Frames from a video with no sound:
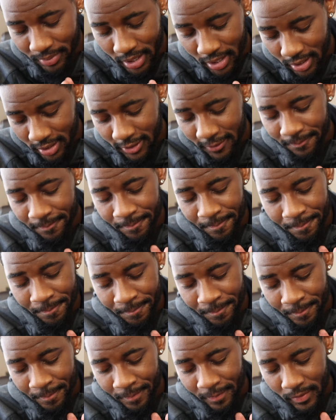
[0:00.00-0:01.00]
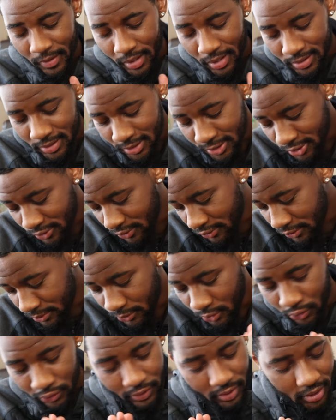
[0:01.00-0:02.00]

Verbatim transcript: prepared it. that you remove